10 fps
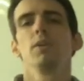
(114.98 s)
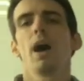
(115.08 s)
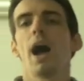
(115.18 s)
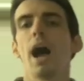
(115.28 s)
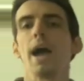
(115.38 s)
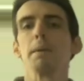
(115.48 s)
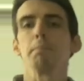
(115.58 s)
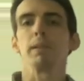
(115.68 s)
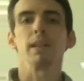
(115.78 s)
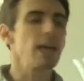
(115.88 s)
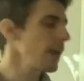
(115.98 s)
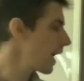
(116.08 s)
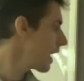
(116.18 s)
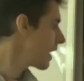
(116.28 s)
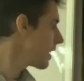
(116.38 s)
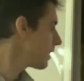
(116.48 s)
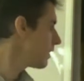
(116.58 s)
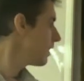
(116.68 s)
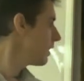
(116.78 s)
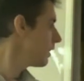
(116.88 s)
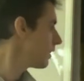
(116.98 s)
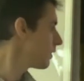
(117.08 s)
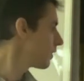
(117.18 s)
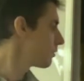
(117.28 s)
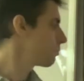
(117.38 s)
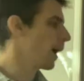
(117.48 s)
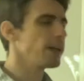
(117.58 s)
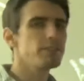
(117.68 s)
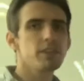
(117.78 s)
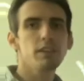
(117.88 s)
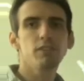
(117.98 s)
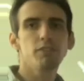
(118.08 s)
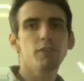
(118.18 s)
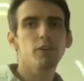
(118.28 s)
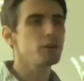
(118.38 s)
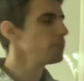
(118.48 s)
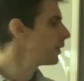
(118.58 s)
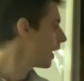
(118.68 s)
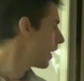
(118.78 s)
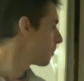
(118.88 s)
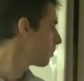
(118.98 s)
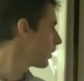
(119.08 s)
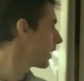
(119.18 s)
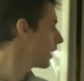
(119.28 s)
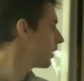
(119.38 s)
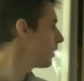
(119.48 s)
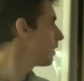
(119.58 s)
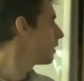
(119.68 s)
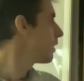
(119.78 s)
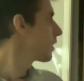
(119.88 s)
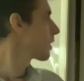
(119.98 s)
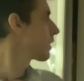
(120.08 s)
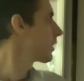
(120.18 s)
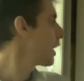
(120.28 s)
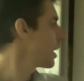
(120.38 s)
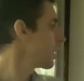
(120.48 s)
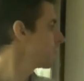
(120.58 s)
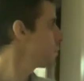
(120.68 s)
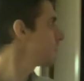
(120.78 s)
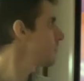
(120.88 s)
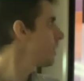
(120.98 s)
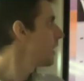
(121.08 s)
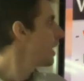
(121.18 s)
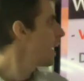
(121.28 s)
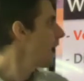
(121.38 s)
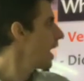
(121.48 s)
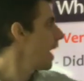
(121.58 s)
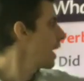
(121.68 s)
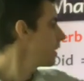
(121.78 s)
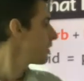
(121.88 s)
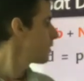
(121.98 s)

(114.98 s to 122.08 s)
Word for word: I played, past tense verb, I played games at